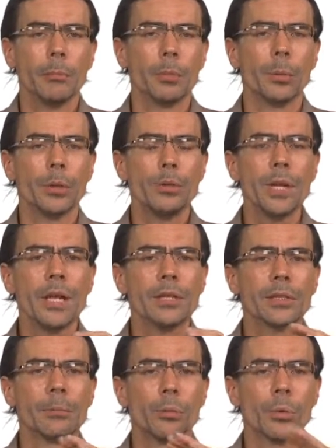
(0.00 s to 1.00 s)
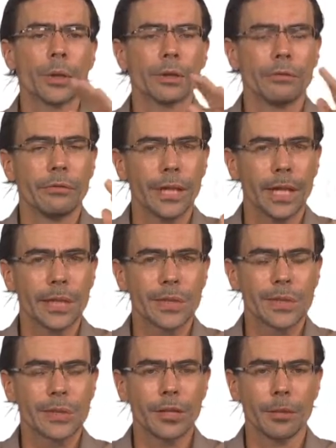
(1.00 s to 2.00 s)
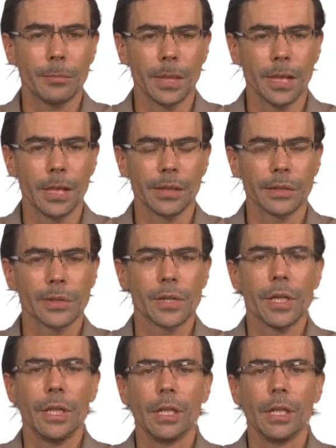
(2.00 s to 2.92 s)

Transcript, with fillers: But when you get into more advanced commands,